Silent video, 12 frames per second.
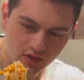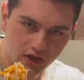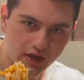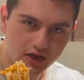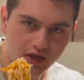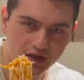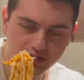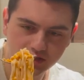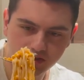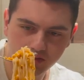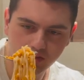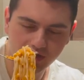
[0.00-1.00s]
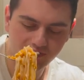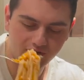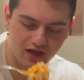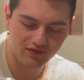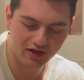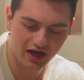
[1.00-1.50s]
And it is
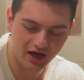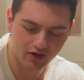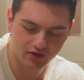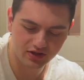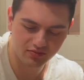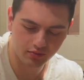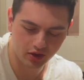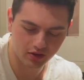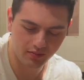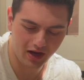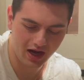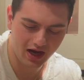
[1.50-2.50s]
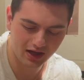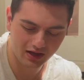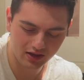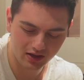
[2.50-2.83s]
25 calories per pack.